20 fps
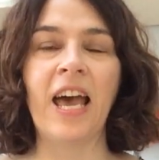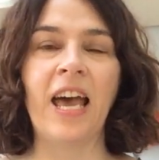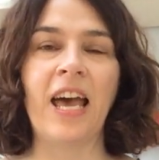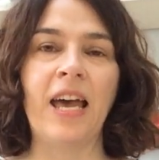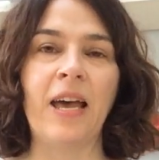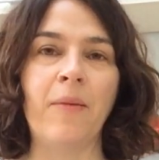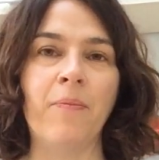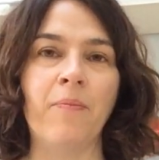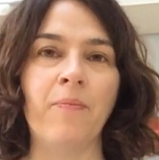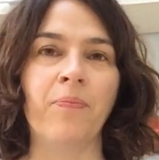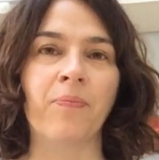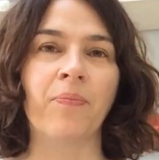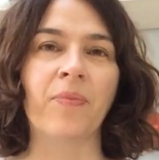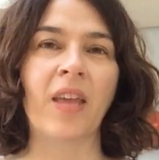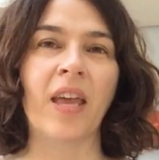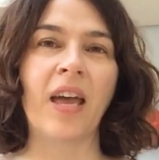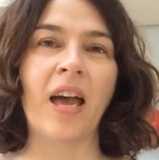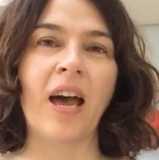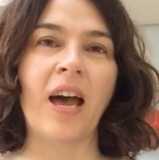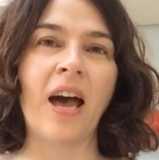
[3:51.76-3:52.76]

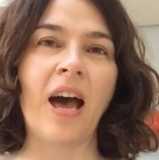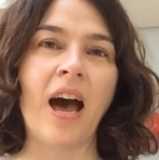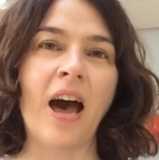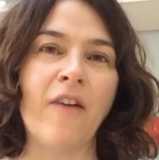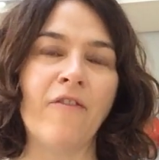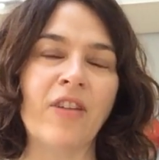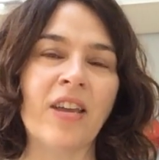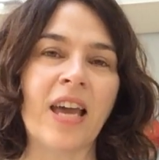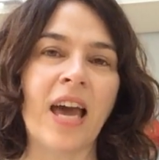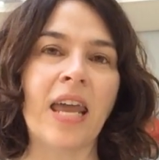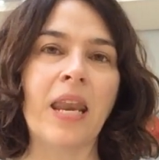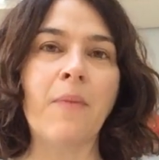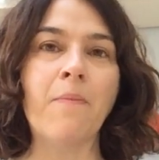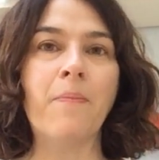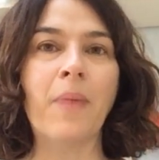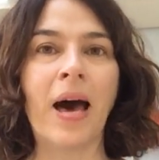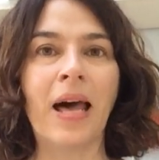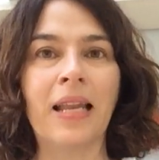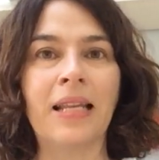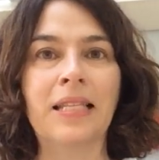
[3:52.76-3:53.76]
having an
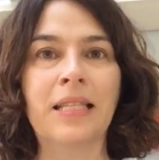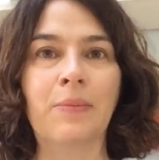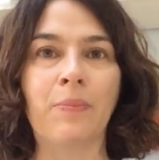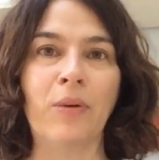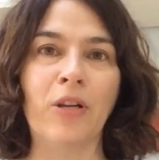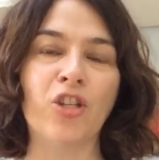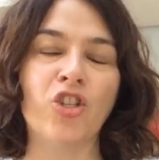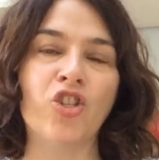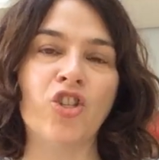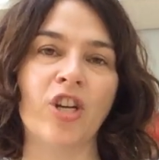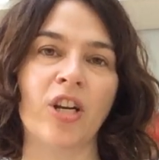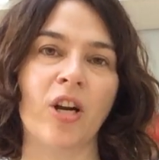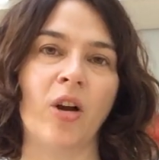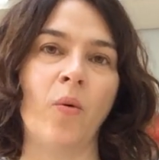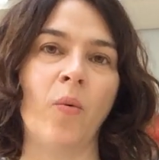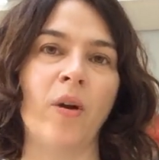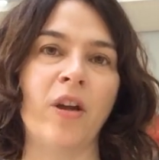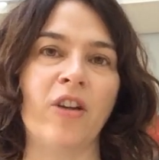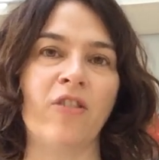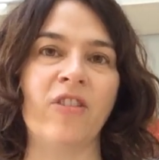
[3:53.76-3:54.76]
imbalanced blood
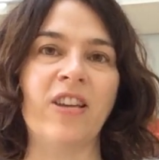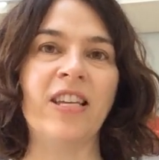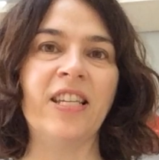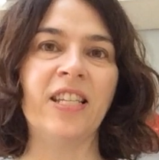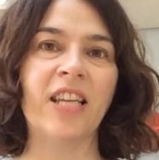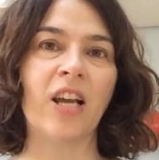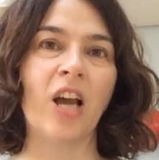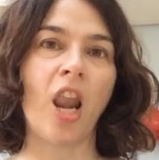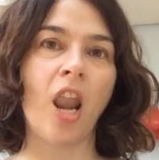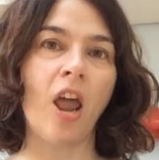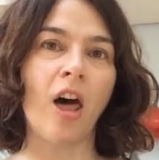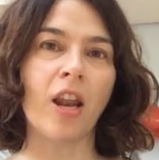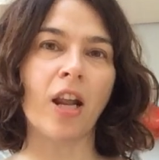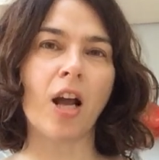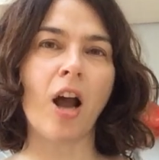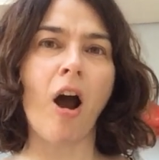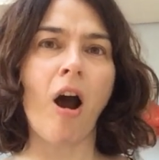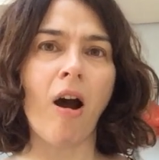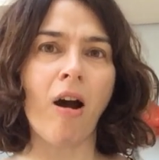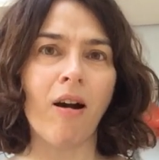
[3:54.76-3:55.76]
sugar where you're eating a lot of
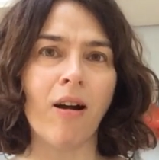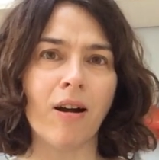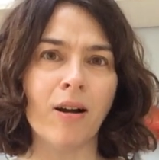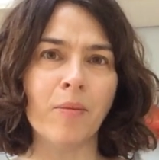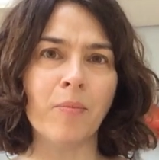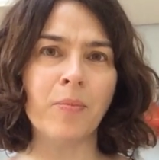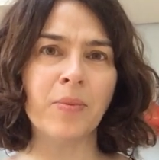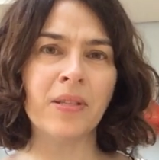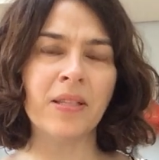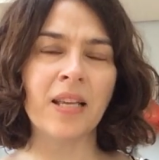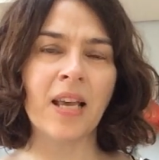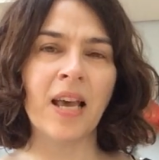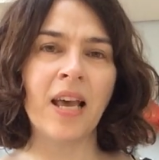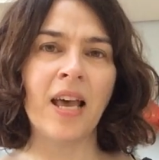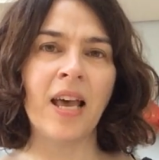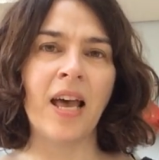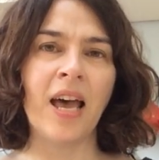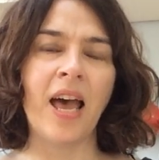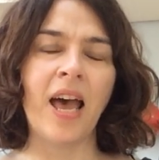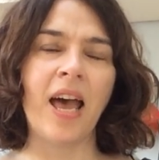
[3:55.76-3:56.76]
carbs,
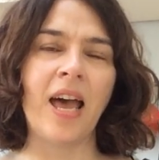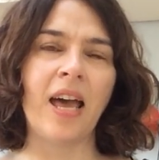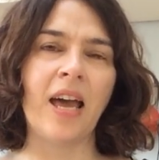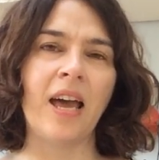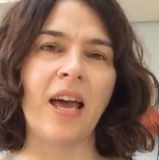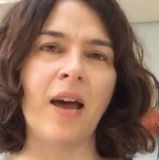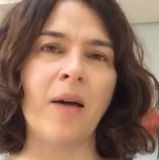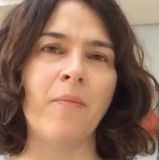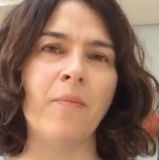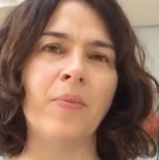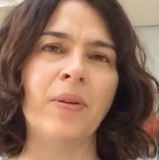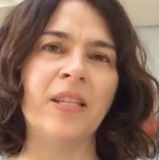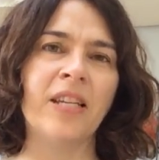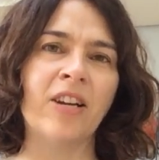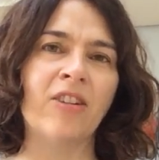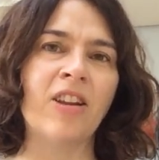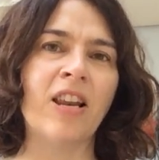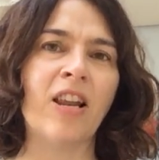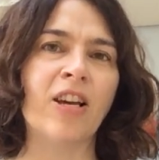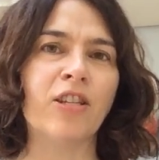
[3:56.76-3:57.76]
and
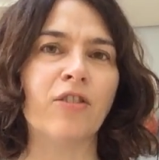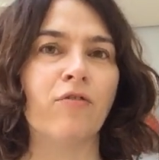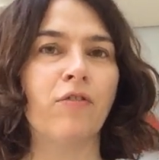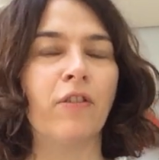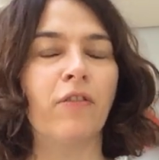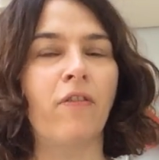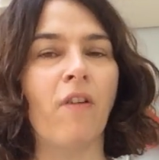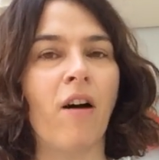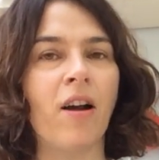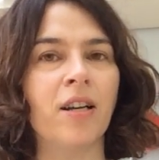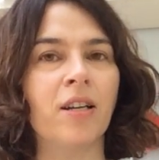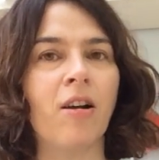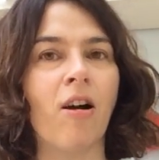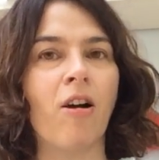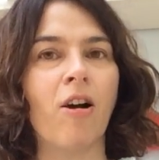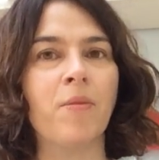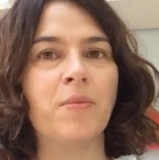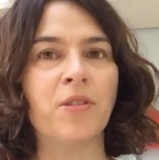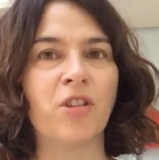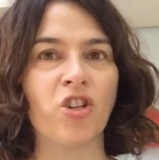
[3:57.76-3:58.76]
particularly a lot of refined
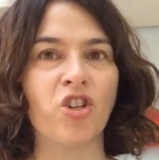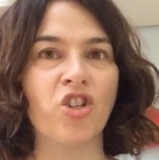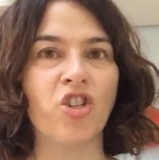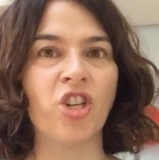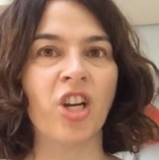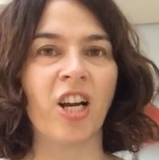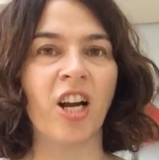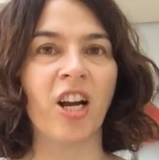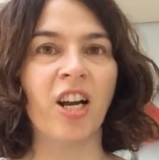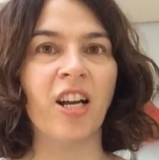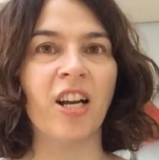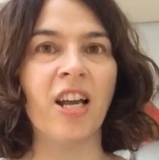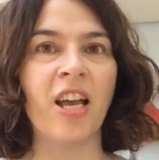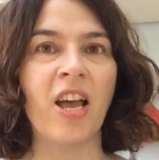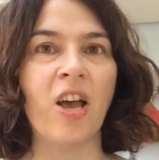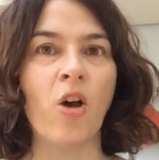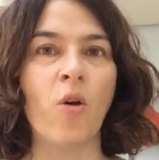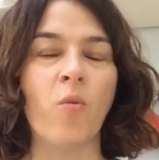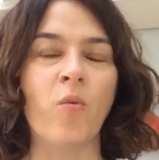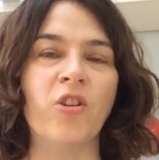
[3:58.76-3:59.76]
carbs or sugar,
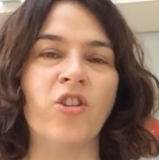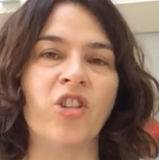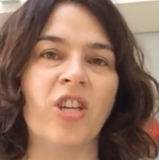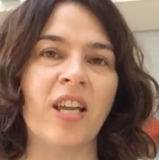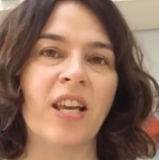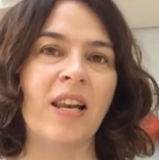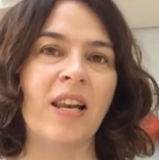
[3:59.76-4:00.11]
which